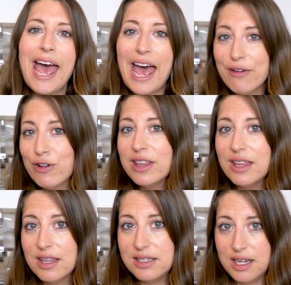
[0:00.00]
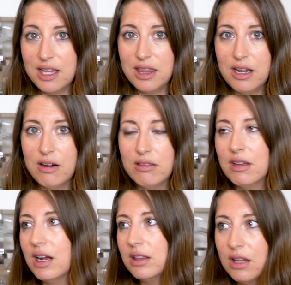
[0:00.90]
everything that's in there
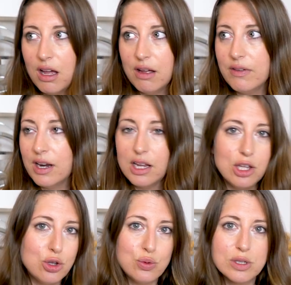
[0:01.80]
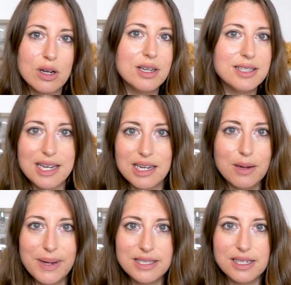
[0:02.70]
that I love and I use on a
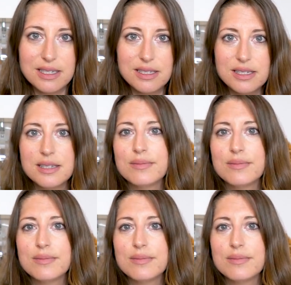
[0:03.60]
day-to-day basis.